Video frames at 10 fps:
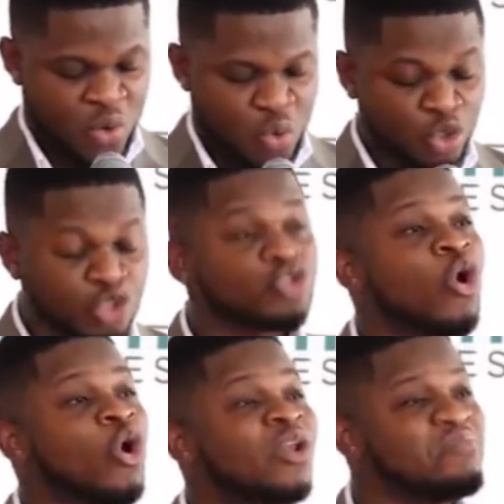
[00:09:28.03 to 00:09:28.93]
whose
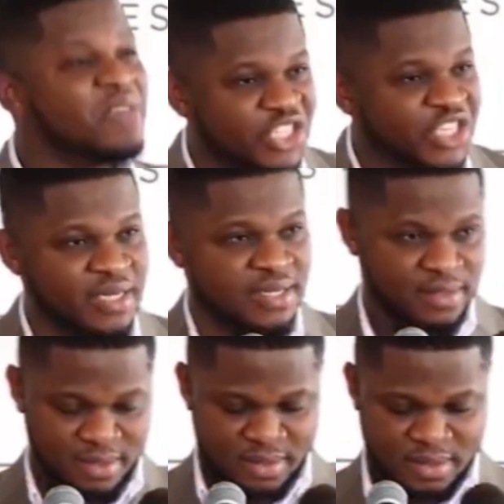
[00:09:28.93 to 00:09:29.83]
sole
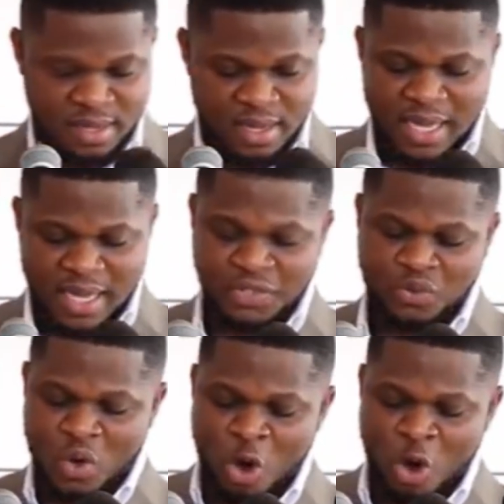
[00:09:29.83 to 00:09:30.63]
mission is to